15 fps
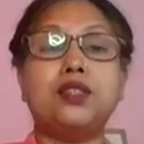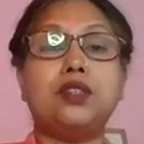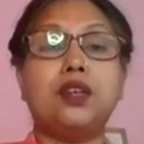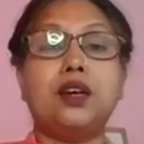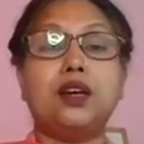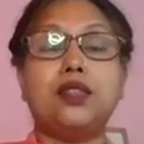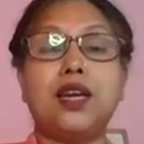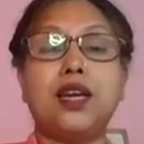
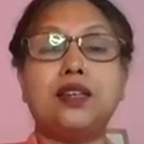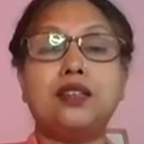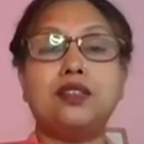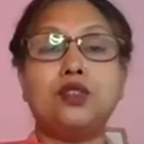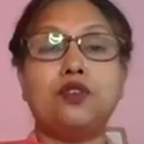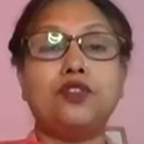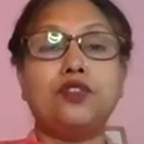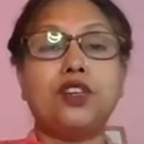that
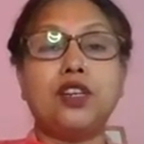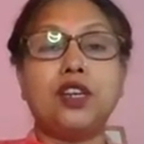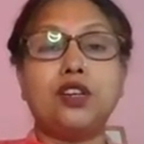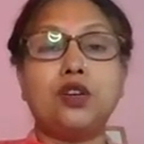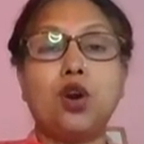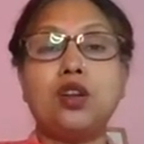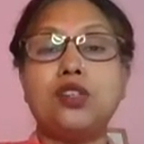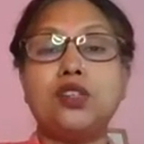is of the
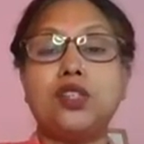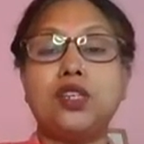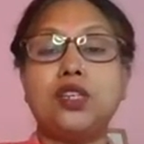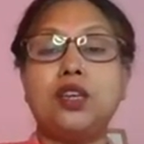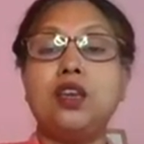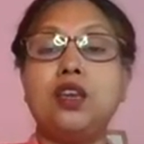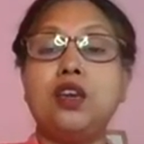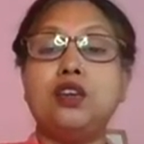
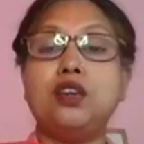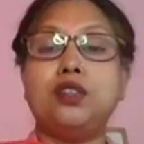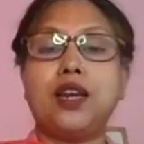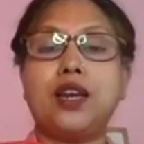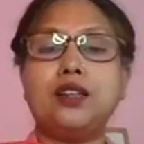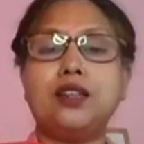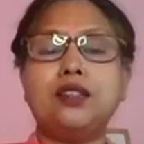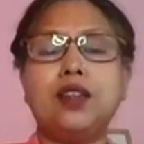technology.
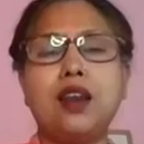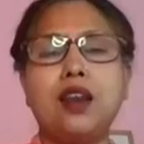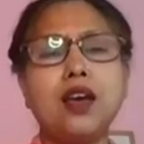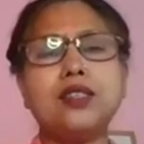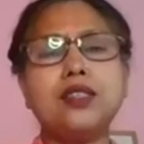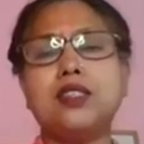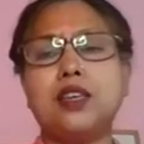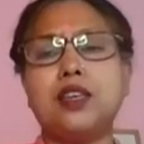That is the
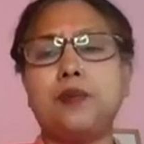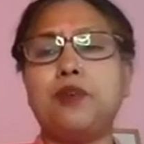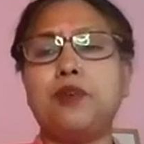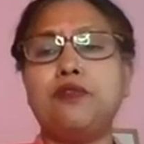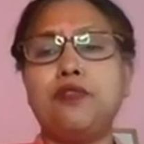last step.